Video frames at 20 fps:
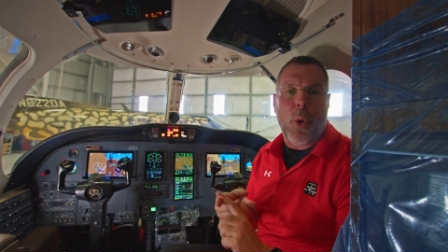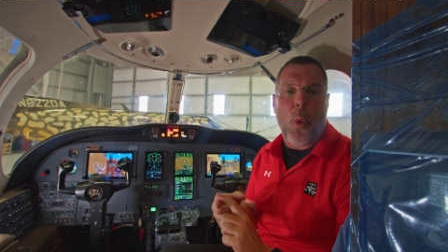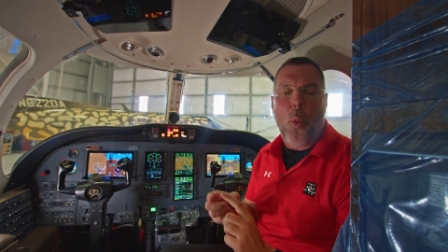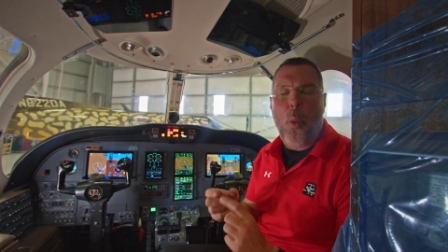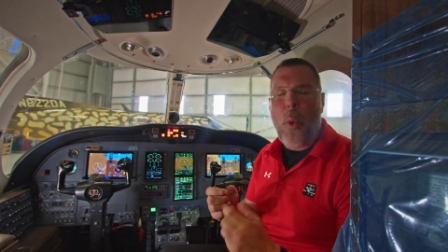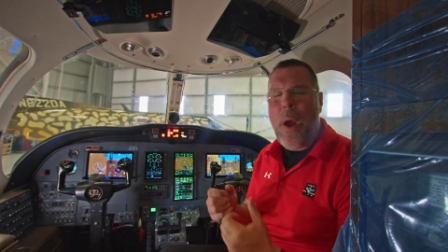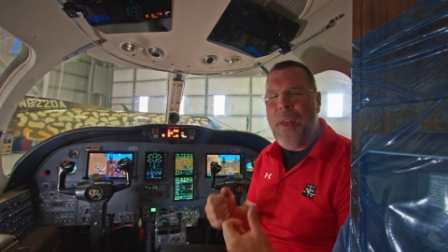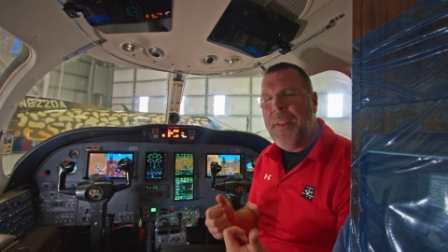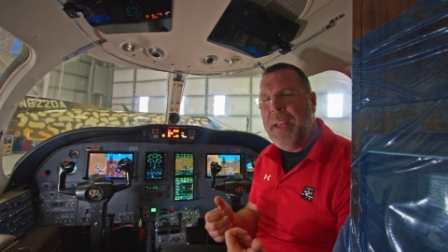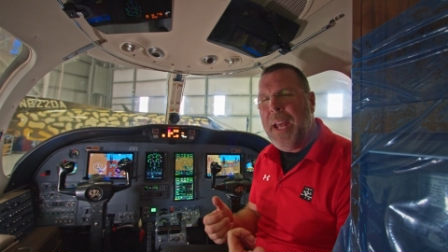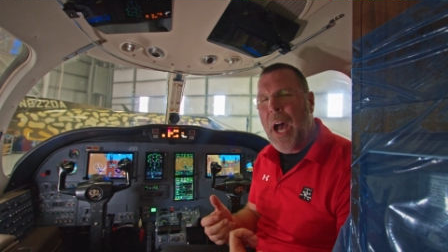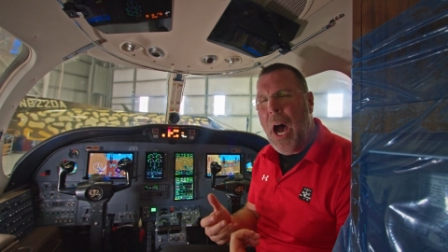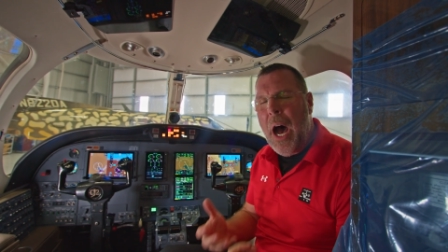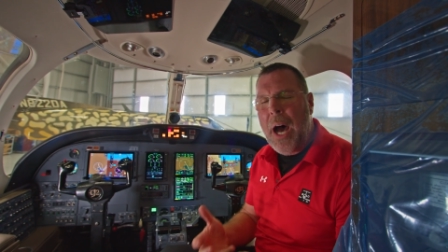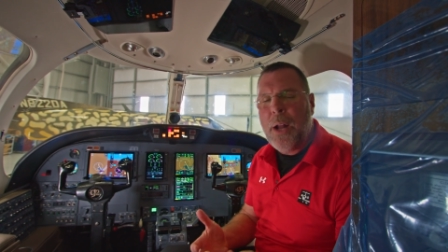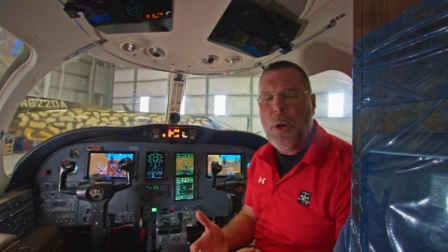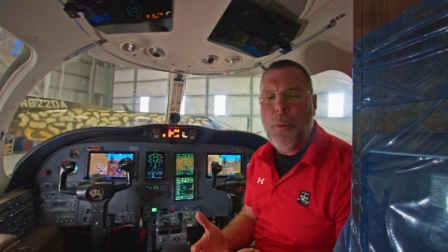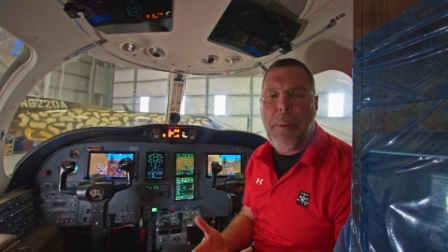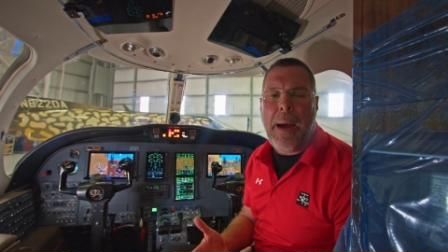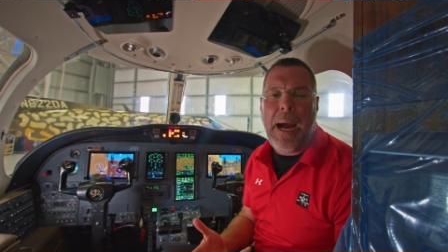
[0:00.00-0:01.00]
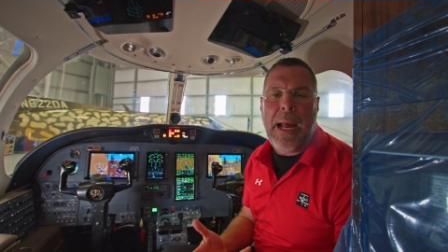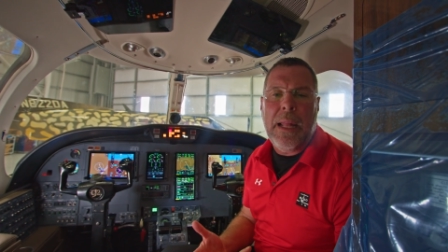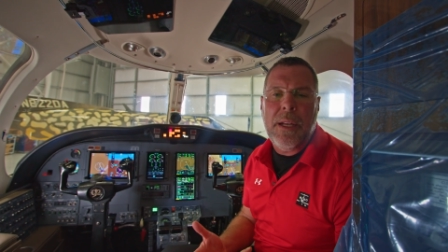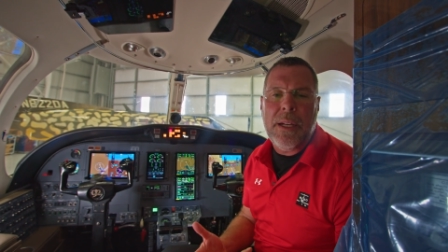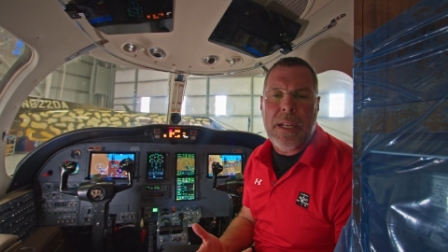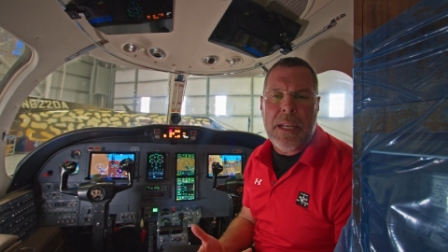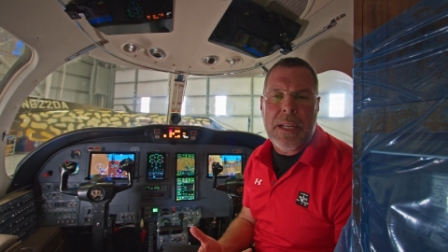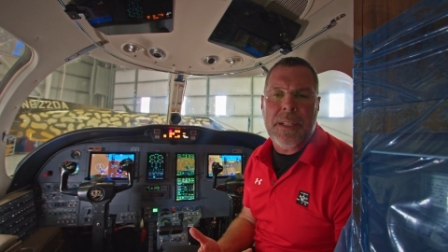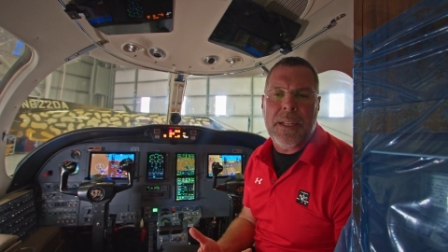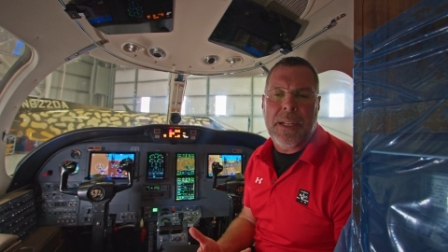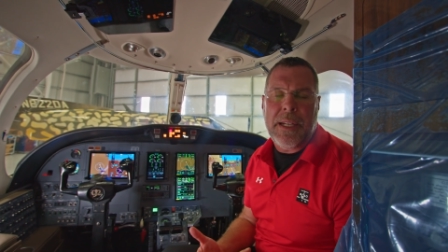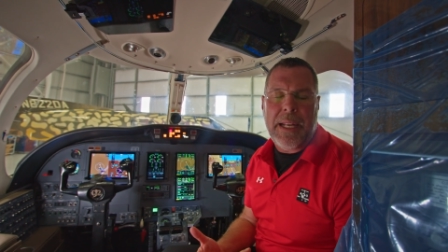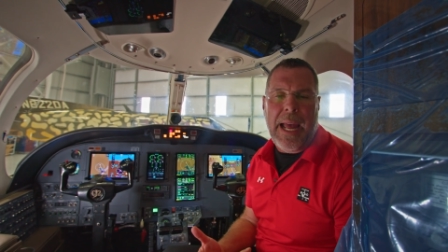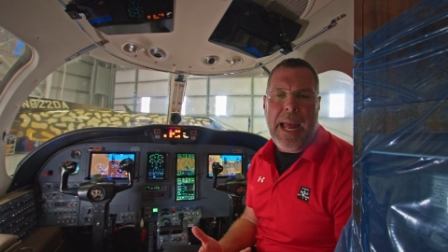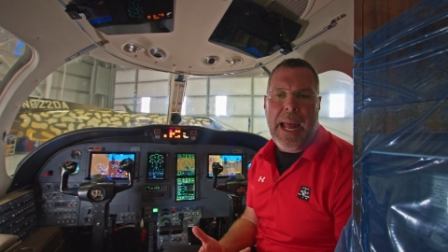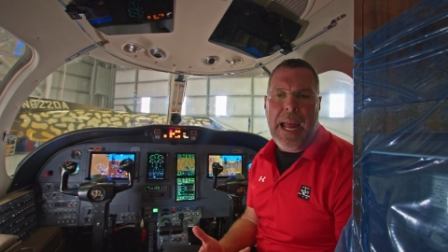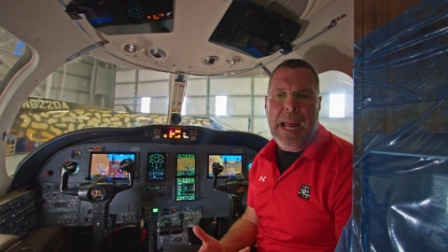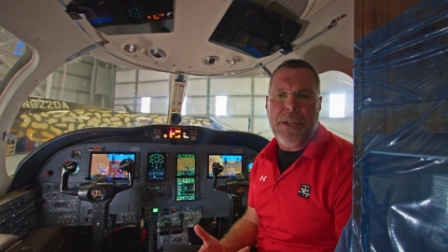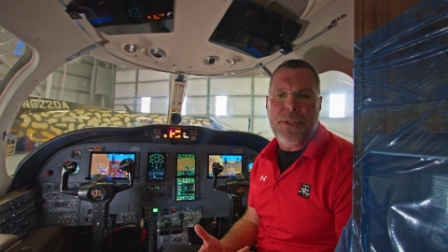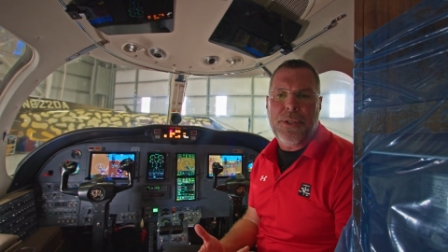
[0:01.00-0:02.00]
when the autopilot is
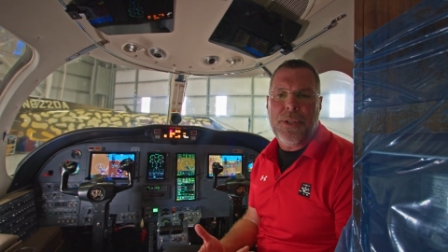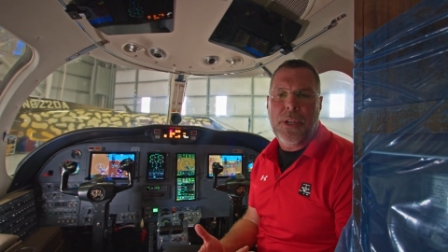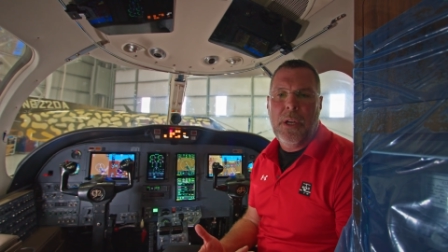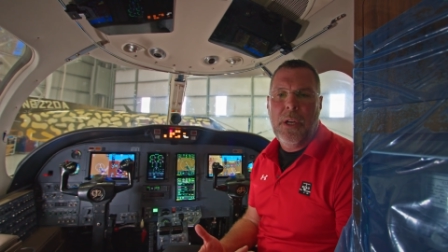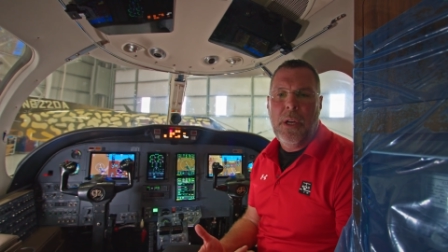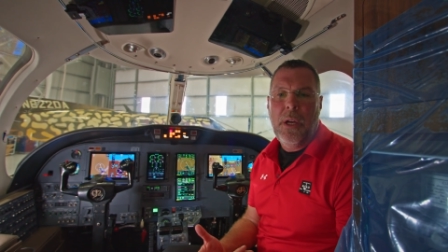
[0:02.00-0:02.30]
engaged.